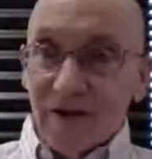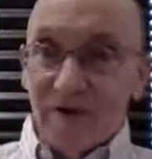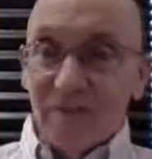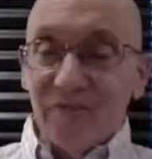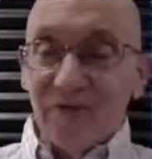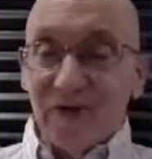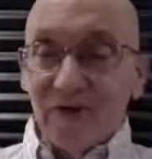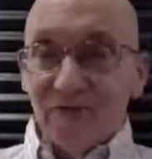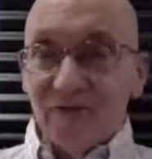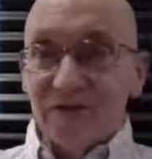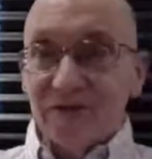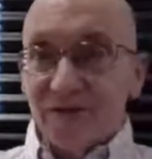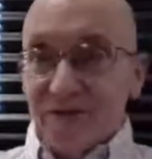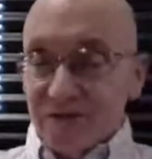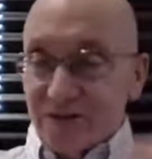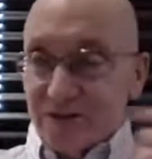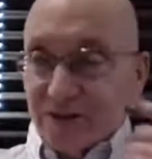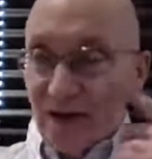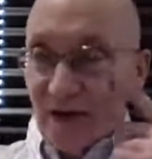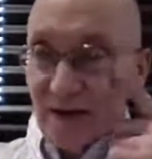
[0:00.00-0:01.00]
of the
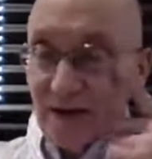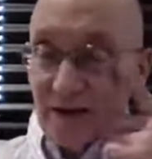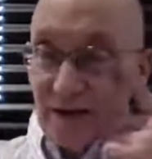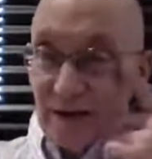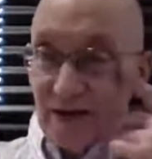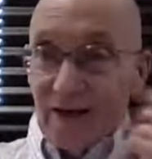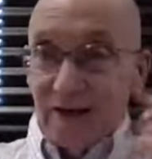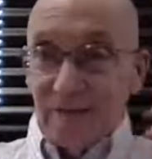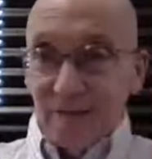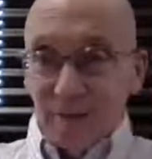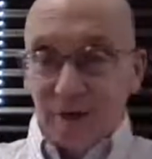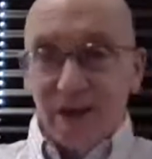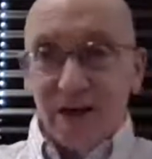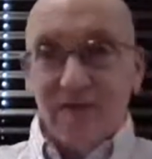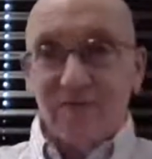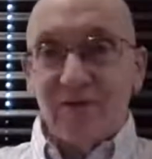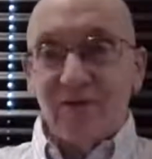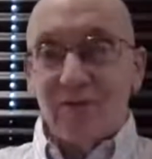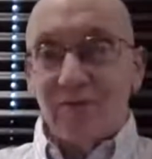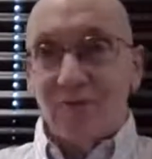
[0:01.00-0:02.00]
original Sangha and
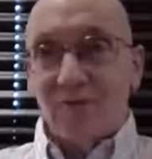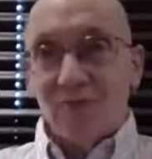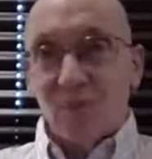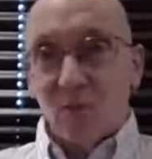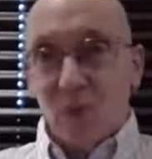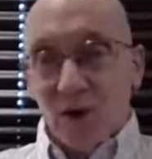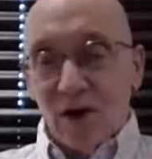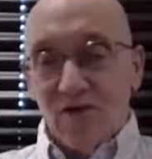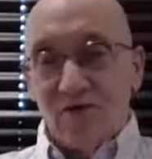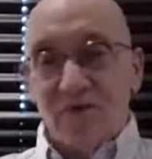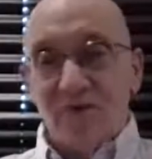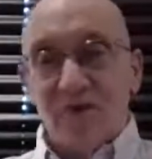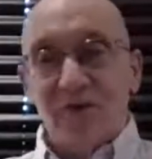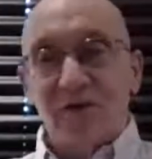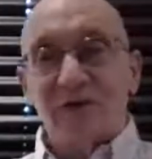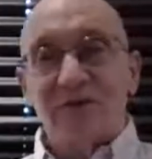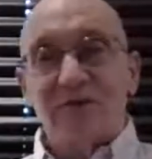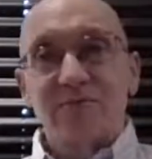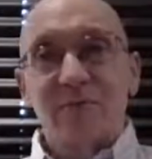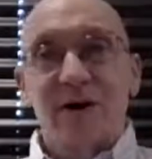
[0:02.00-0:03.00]
even
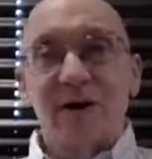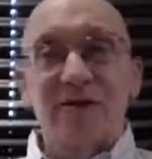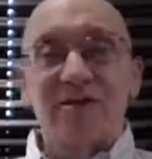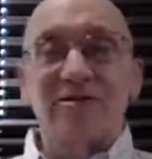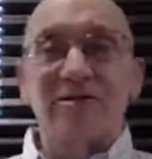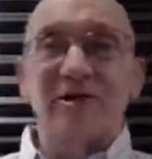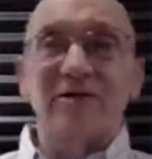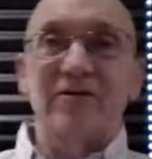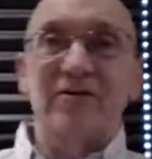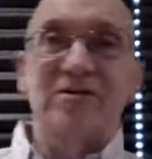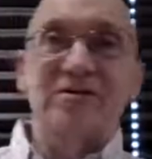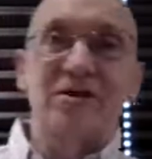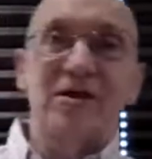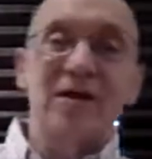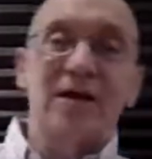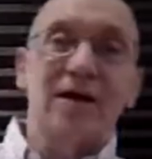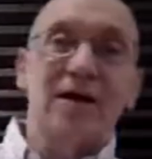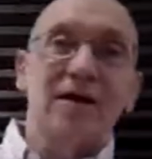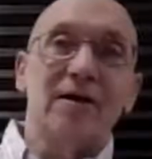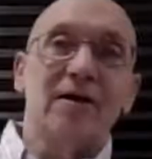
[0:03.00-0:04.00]
well-focused monasteries
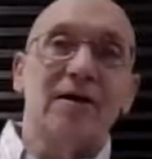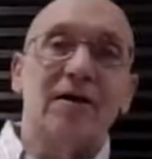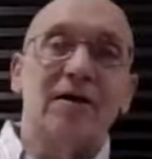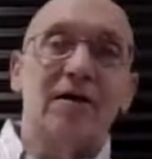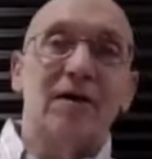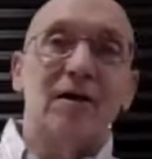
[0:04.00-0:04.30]
today,